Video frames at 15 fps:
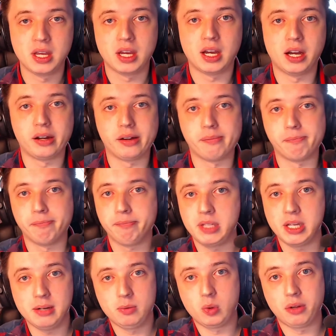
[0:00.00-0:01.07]
Um,
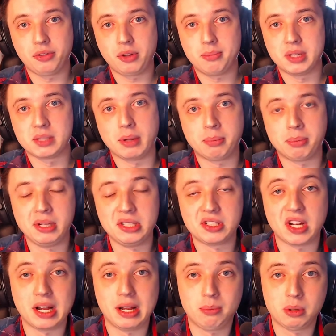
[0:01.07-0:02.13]
yeah, one of the best Blackpink
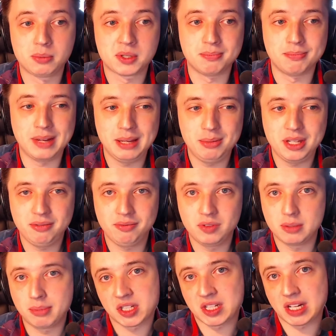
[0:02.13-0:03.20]
albums, maybe even the
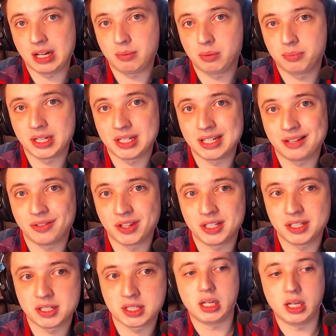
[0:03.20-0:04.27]
best album that they ever
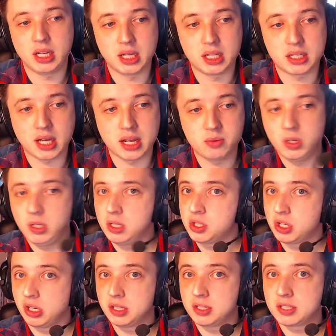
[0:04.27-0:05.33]
did, and I really
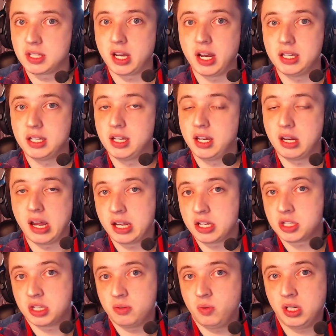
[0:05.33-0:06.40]
enjoy it. I
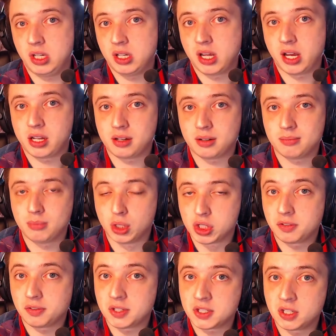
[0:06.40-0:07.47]
actually really like most
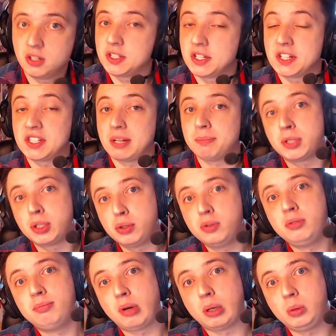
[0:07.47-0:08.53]
of the songs except two,
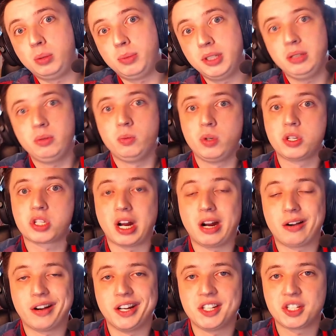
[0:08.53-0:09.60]
probably, which
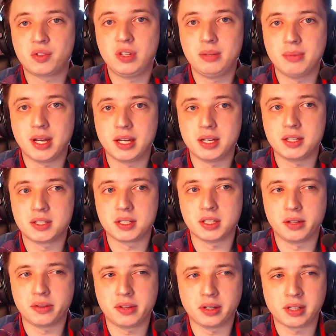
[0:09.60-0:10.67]
are Ice Cream and uh,
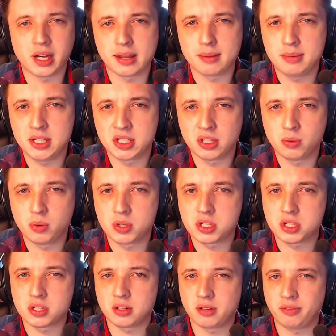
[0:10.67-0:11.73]
the Cardi B song,
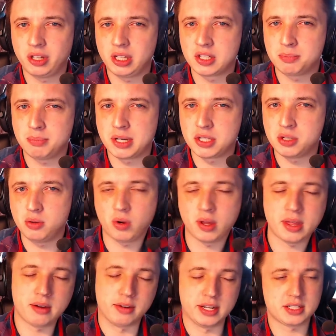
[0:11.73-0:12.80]
which I think is Bet You
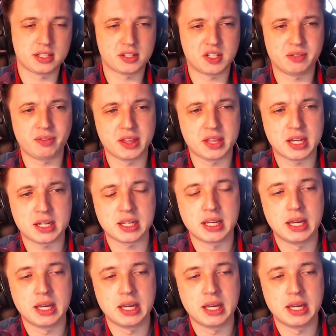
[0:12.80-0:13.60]
Wanna, right? Something like that.